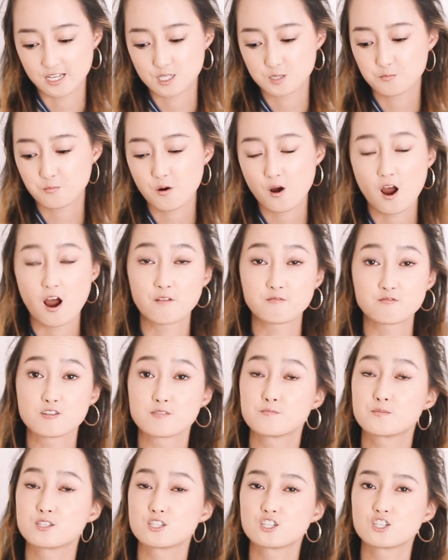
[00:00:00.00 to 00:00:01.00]
It's
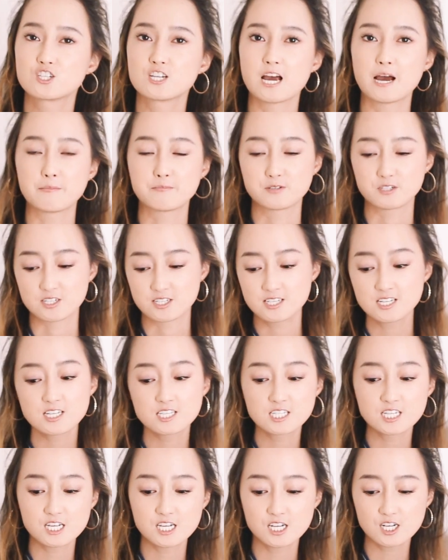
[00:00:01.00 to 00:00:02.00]
Proverbs chapter
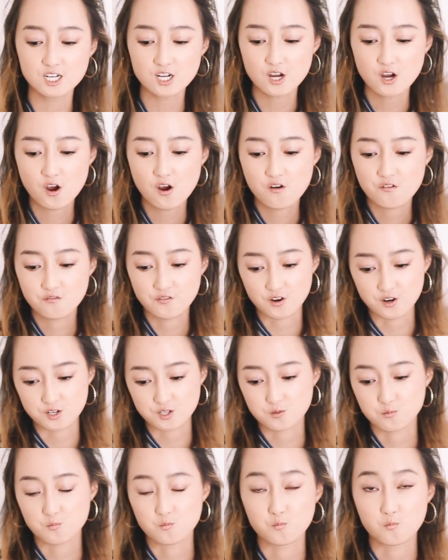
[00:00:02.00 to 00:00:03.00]
16,
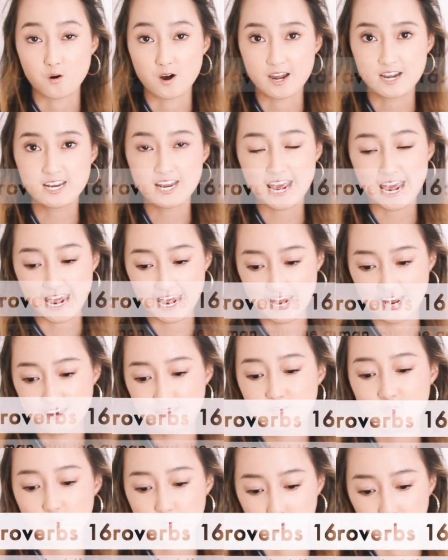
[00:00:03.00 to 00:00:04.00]
verse 1
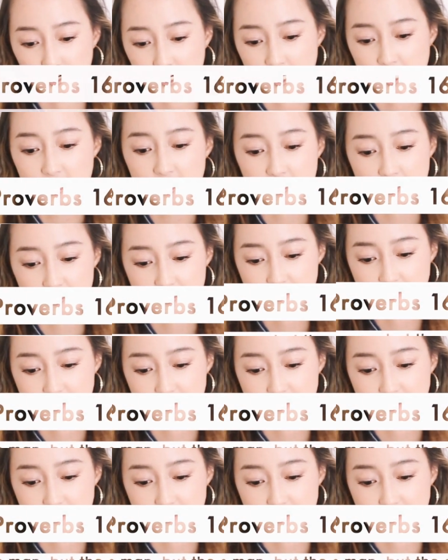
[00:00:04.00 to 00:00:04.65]
and 3